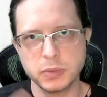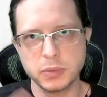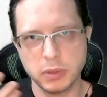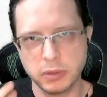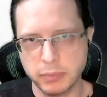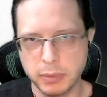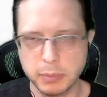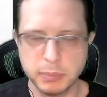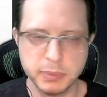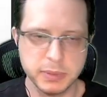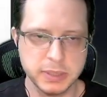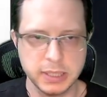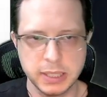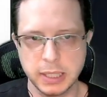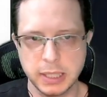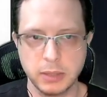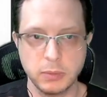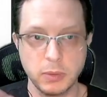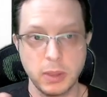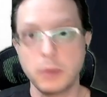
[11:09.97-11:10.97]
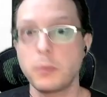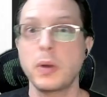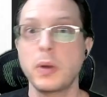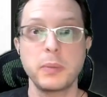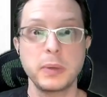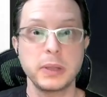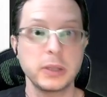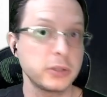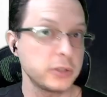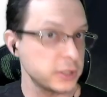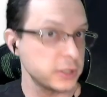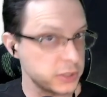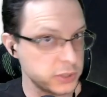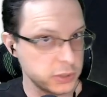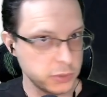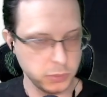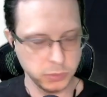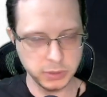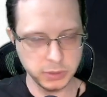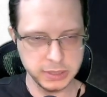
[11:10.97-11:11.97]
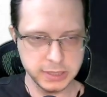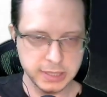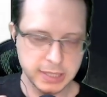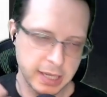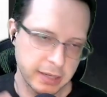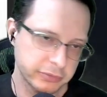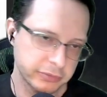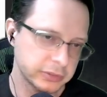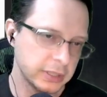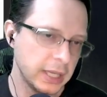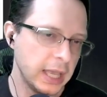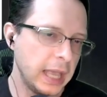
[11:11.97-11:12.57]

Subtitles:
sort of representing like what we learned in school and stuff.